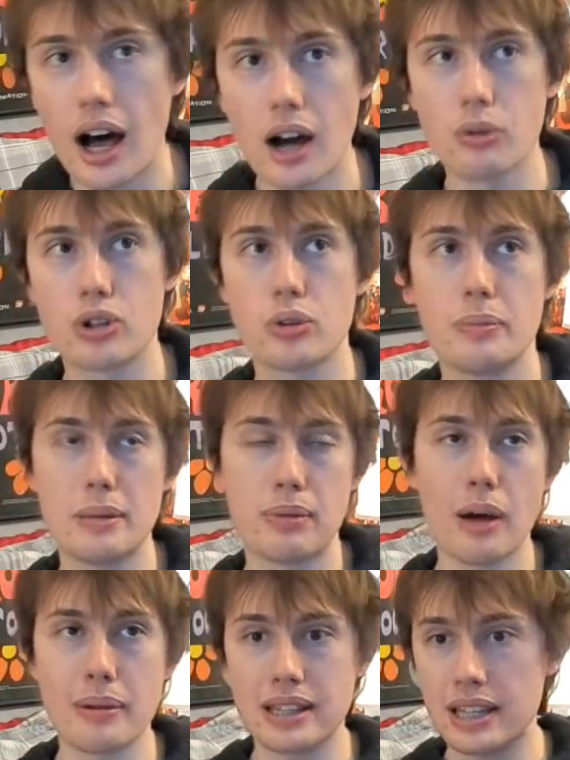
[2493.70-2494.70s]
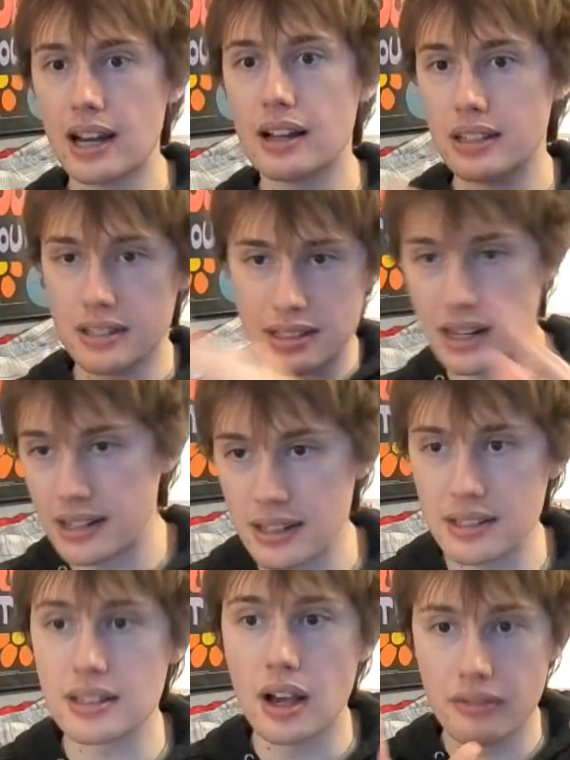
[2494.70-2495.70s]
which would be probably the
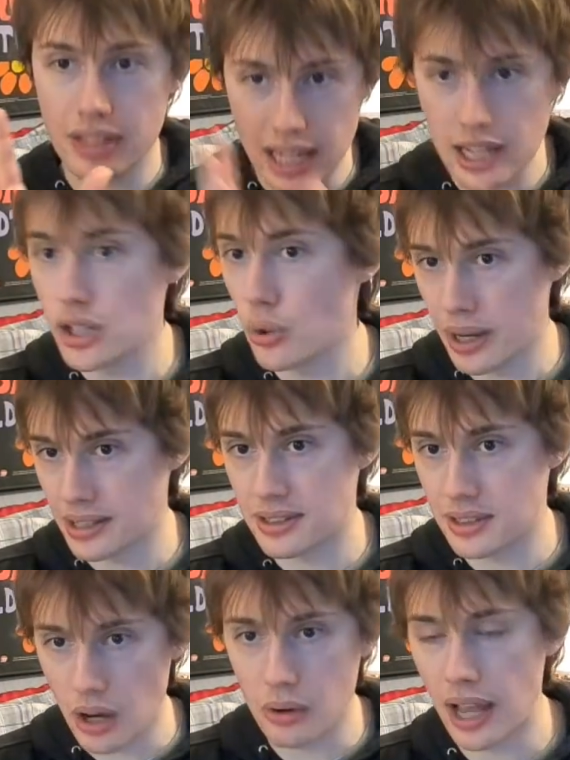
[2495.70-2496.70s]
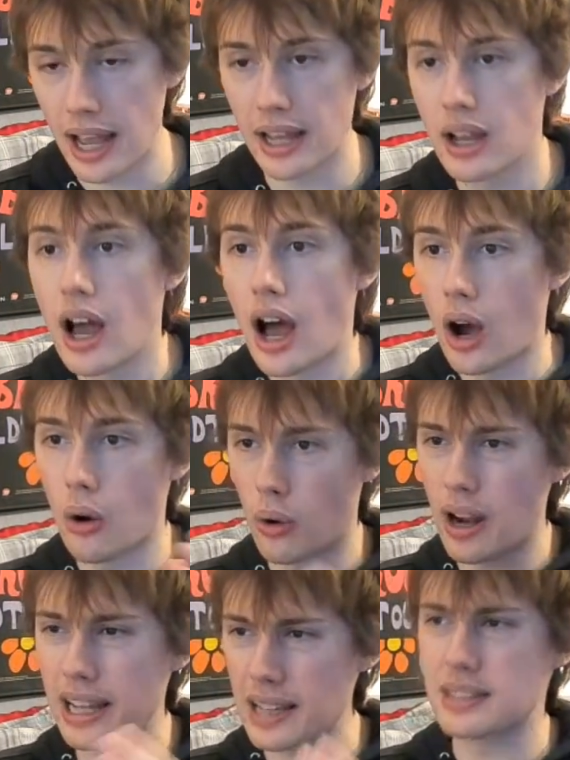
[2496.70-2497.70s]
descendants of the Inuits, okay? Or
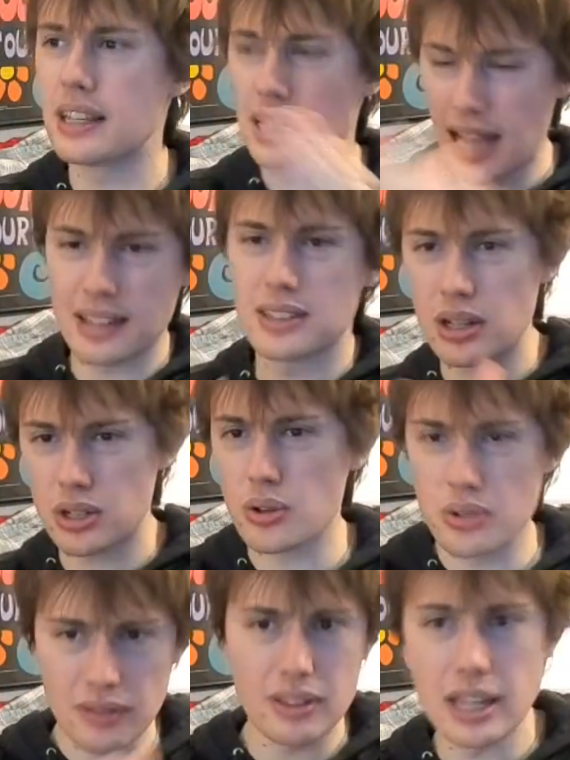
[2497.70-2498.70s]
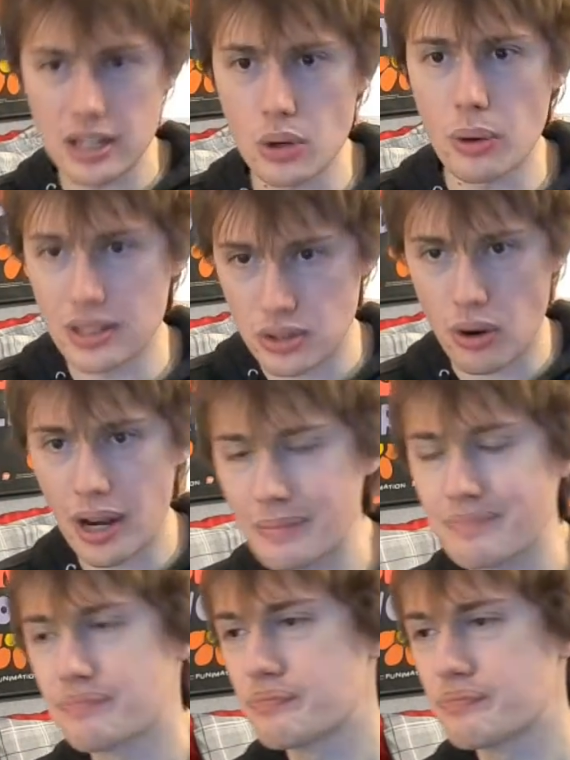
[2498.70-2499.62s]
I guess, yeah, the ancestors of the Inuits, right?